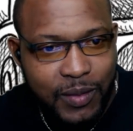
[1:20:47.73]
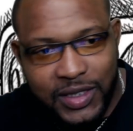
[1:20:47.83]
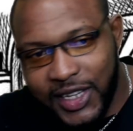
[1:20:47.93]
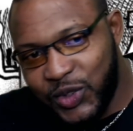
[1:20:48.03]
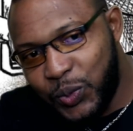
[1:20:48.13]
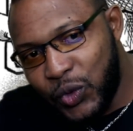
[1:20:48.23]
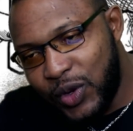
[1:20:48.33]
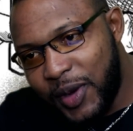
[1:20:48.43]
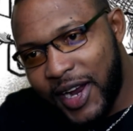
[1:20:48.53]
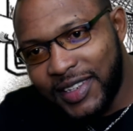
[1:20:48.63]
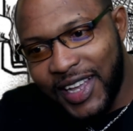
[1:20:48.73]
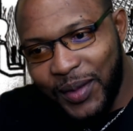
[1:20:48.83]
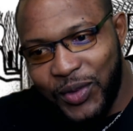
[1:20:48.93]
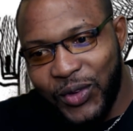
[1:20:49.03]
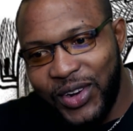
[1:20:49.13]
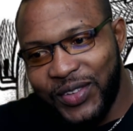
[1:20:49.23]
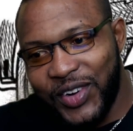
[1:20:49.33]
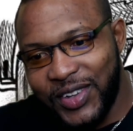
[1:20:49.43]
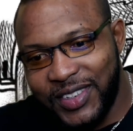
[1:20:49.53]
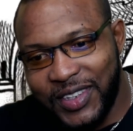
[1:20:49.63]
Cesspool Maritime
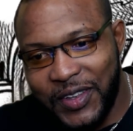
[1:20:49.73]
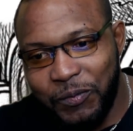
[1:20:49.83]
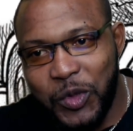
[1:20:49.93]
University.